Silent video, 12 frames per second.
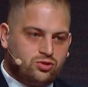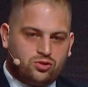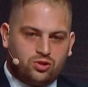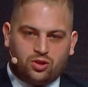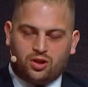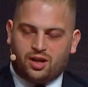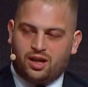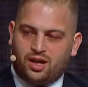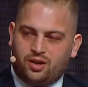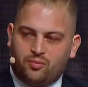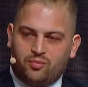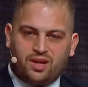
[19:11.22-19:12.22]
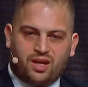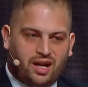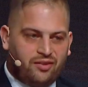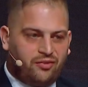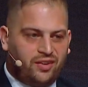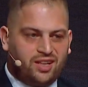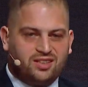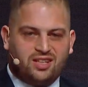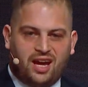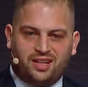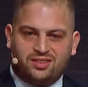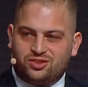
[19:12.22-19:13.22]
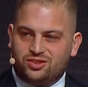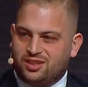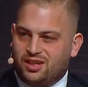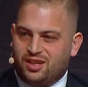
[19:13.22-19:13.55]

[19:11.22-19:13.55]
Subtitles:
So I think that